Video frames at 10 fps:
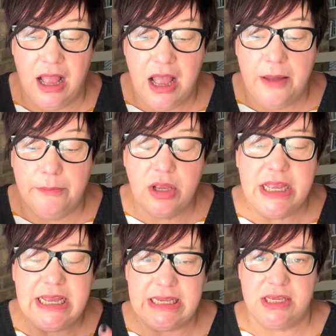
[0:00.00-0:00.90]

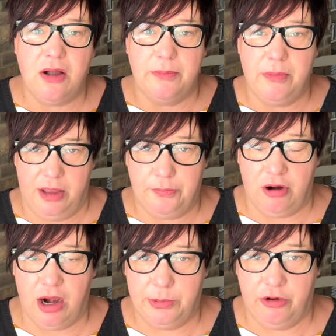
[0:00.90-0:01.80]
money is not my
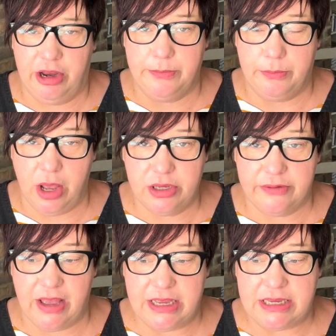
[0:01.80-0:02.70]
primary
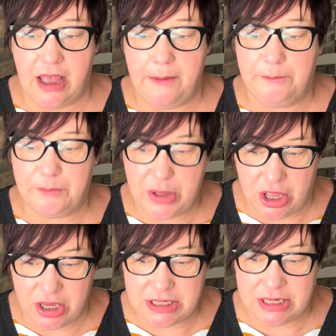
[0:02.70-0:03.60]
motivator,
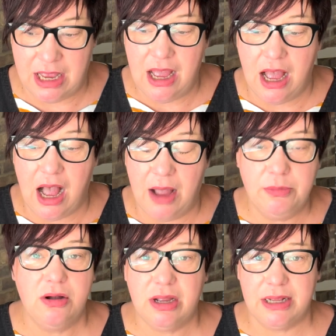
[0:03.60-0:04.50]
but I'm
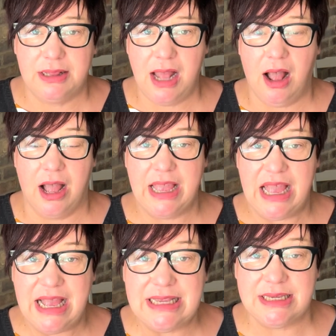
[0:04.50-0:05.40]
not going to lie,
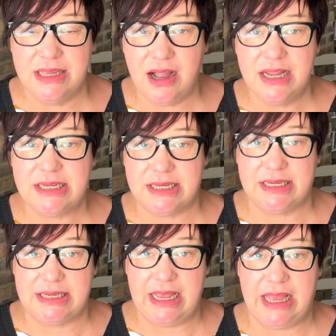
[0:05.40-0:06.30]
it's nice to
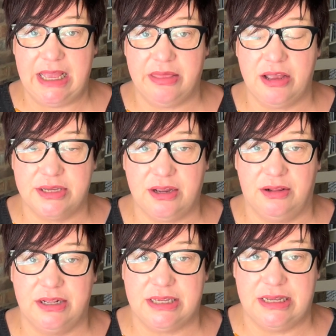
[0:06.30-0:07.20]
see those
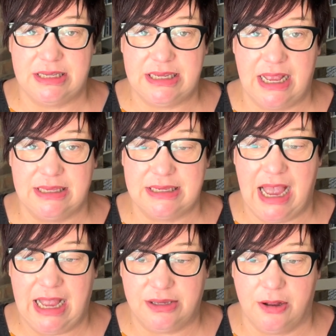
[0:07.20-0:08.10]
dollars and cents
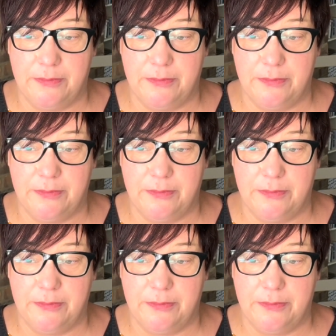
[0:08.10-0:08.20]
add up,